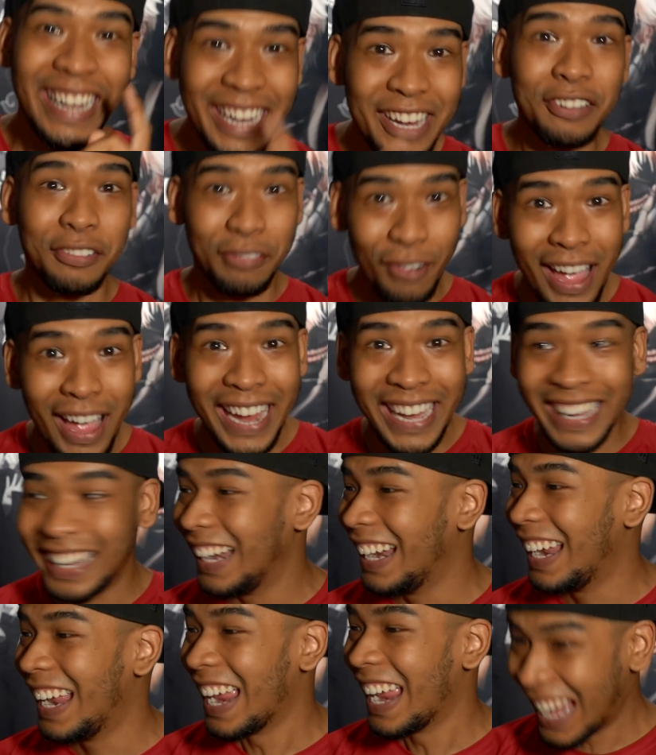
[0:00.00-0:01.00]
He's
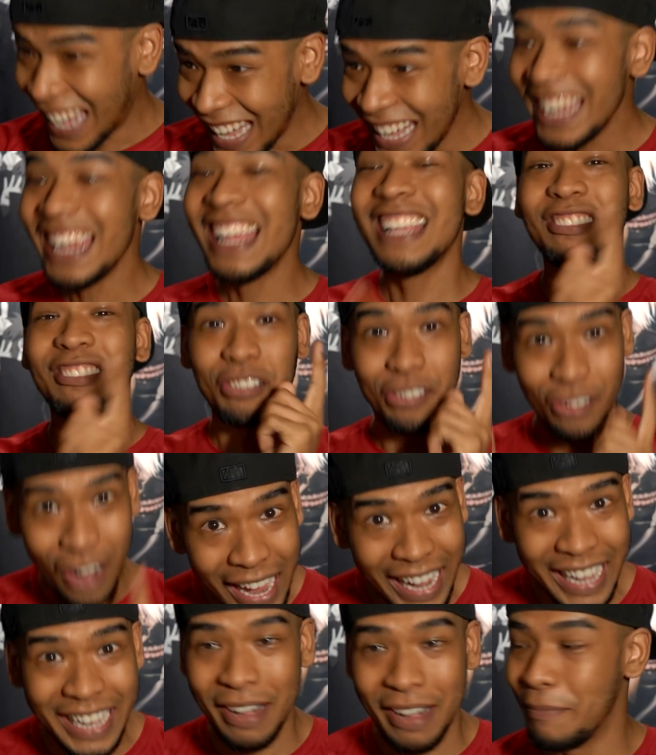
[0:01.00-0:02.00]
right. He is
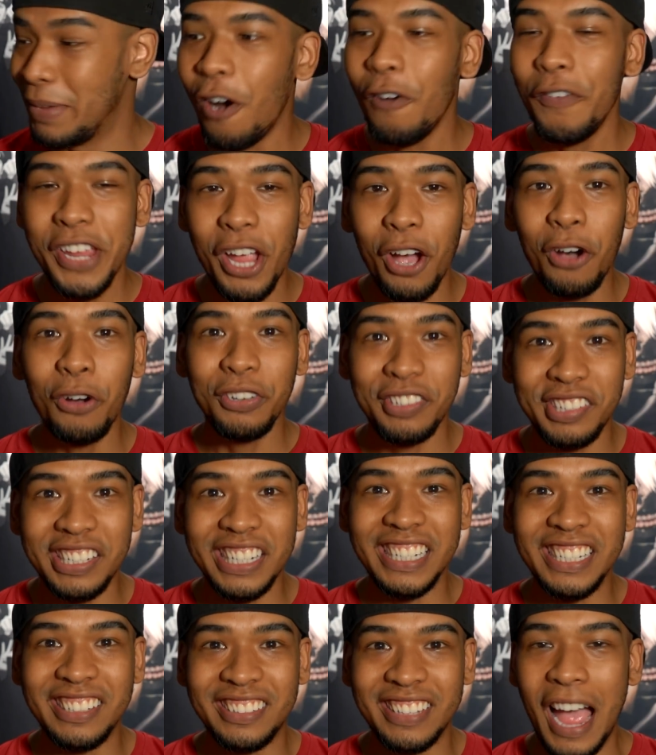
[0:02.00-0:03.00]
right. All the
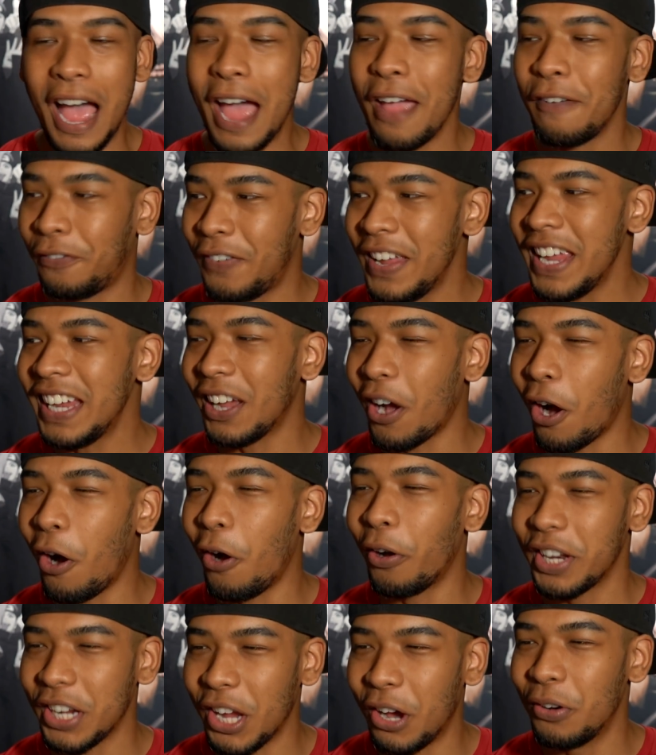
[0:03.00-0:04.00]
OGs, I think
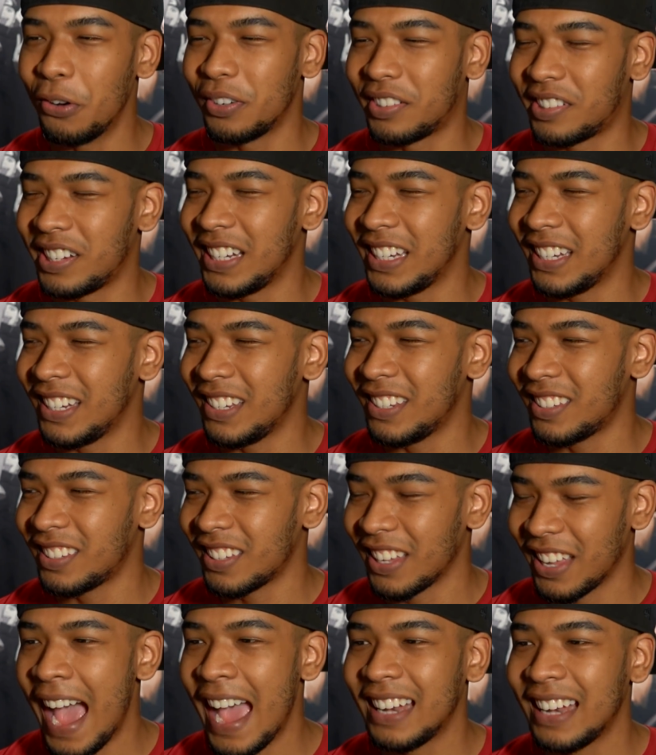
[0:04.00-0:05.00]
all the OGs
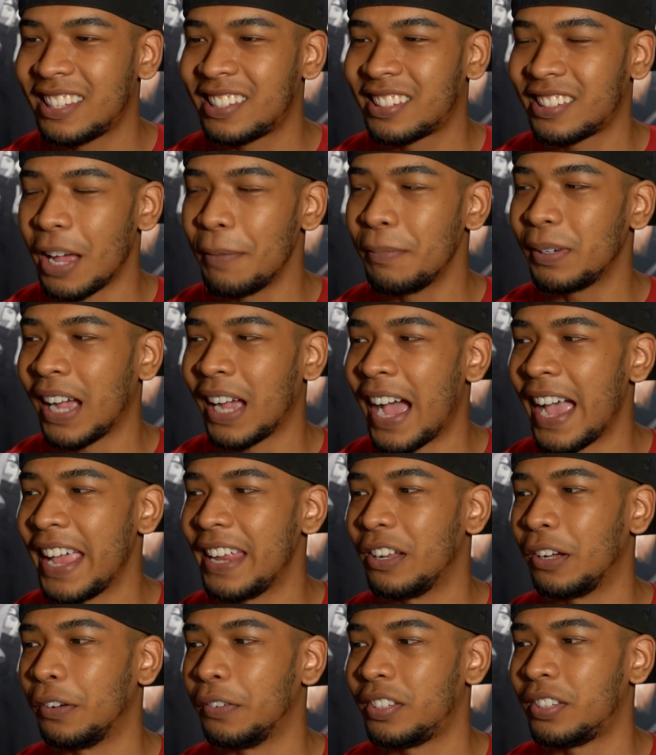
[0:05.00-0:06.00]
had some
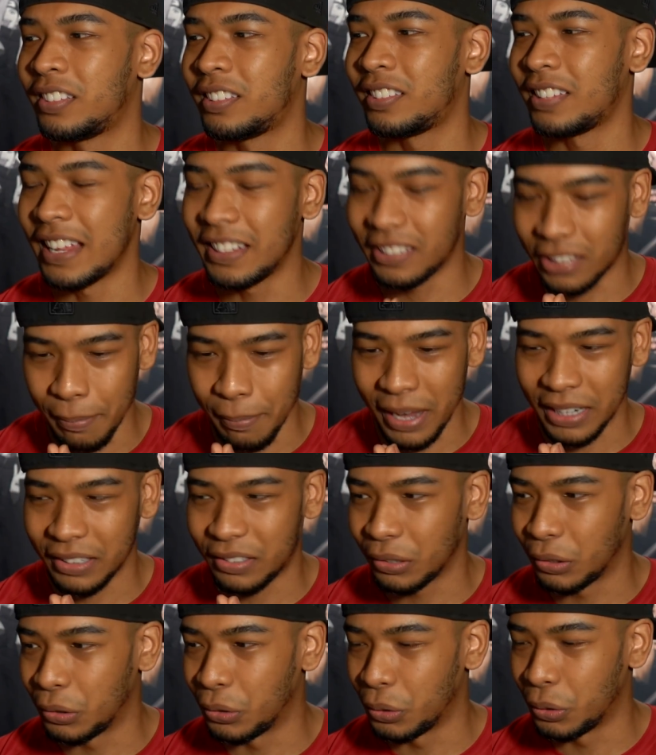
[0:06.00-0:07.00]
kind of
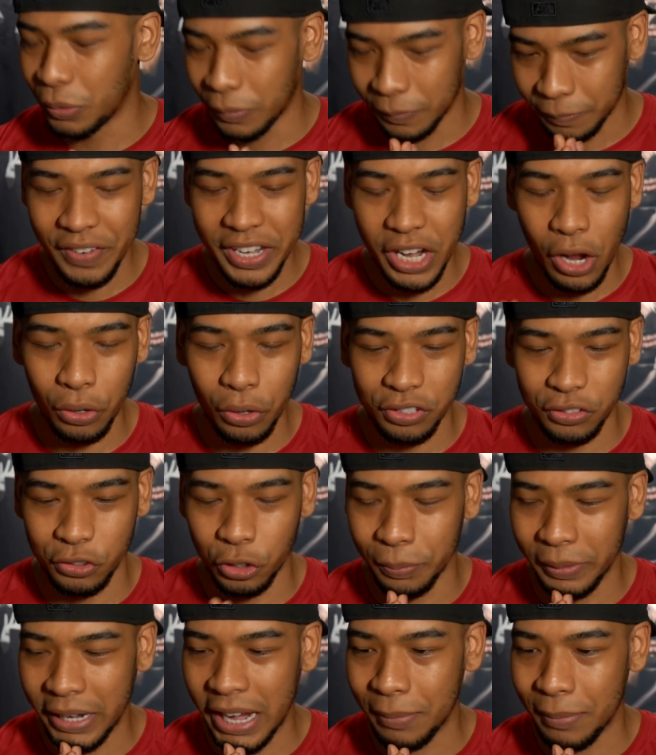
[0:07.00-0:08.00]
sentimental with the older
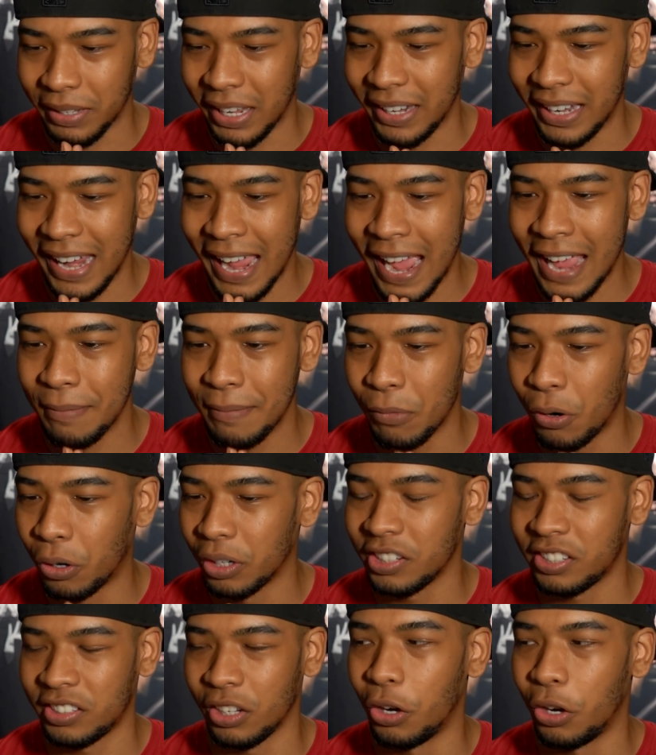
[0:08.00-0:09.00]
Storm games. They had
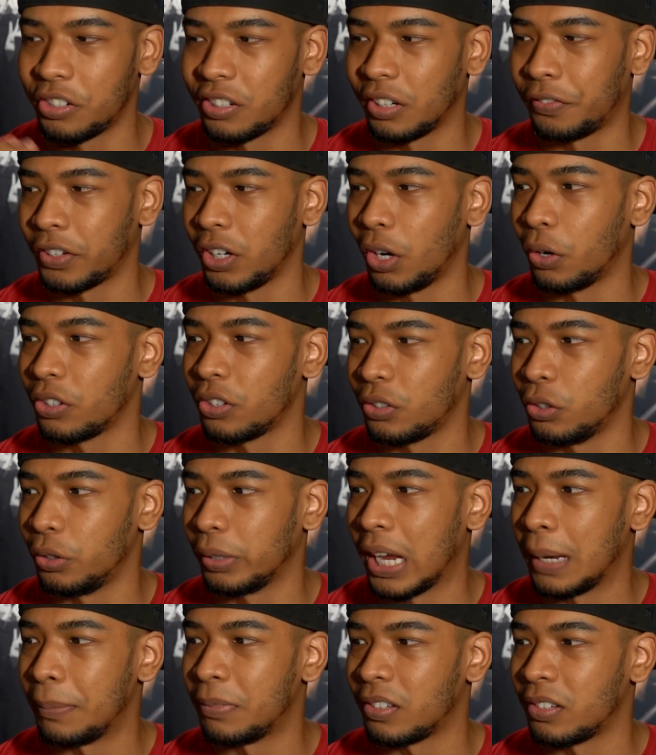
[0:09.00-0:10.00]
more nostalgia for the older
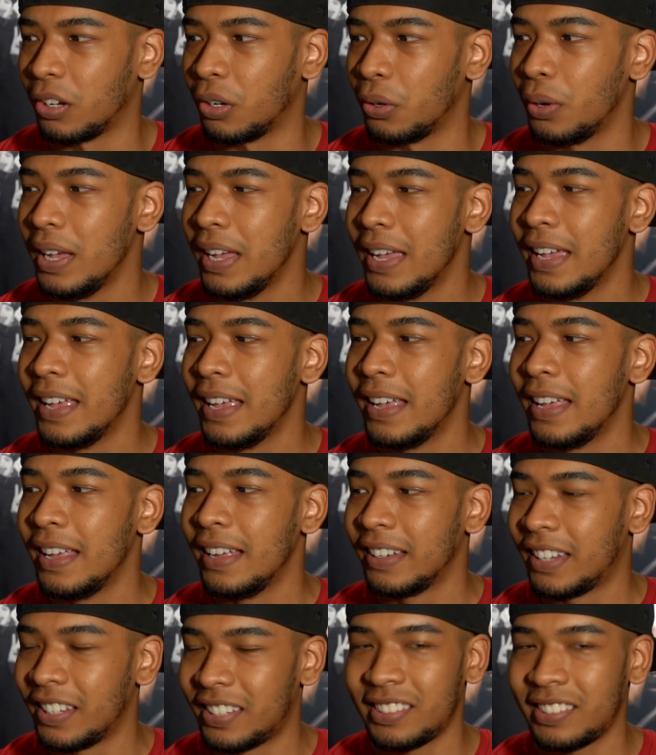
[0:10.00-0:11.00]
Storm games. So
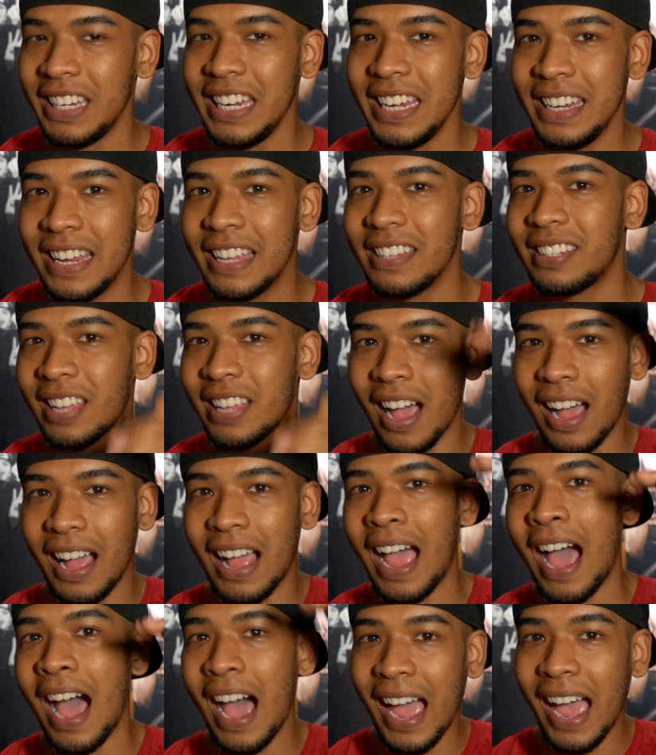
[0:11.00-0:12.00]
to see this
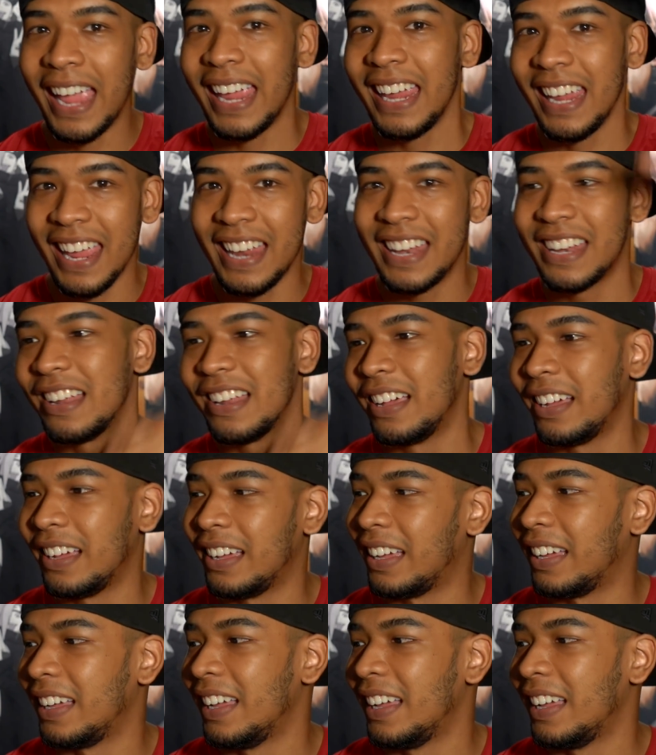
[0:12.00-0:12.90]
high in